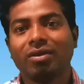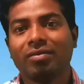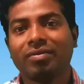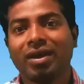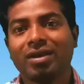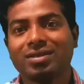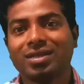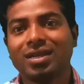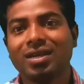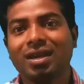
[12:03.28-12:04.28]
if I
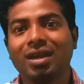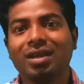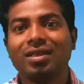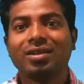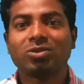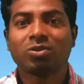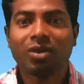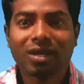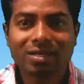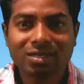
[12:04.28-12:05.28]
say, then
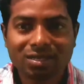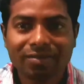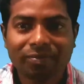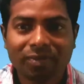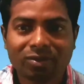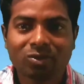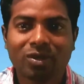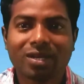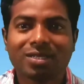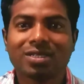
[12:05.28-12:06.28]
solar
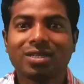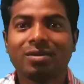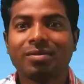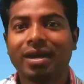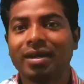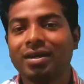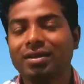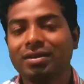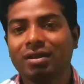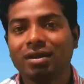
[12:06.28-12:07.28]
system
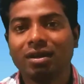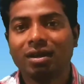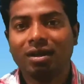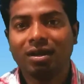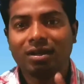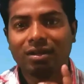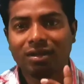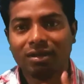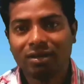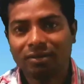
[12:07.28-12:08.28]
and
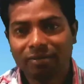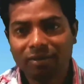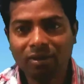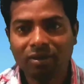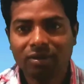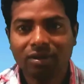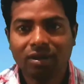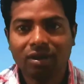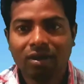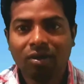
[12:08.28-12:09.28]
the
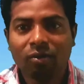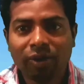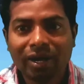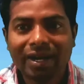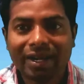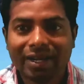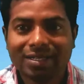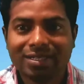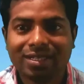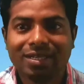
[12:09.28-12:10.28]
wind
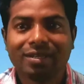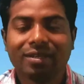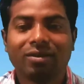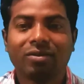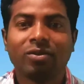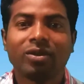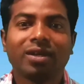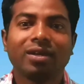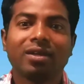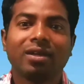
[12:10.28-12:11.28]
energy.
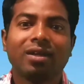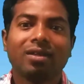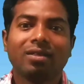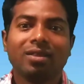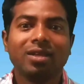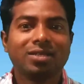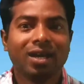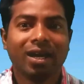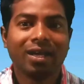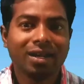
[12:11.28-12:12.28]
Okay, these
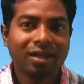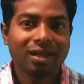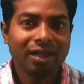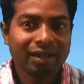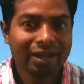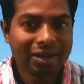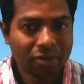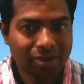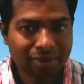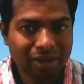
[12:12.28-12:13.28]
are
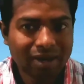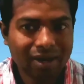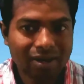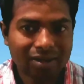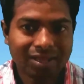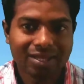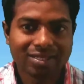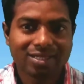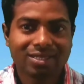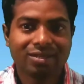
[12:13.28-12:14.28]
renewable
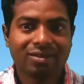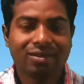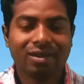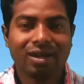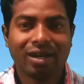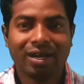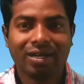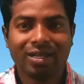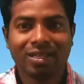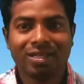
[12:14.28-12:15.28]
things.
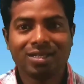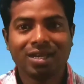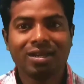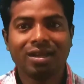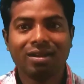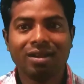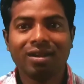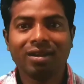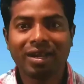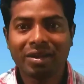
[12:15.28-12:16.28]
And the other side,
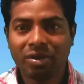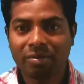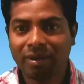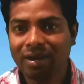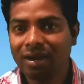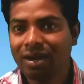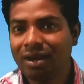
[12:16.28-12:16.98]
non-renewable,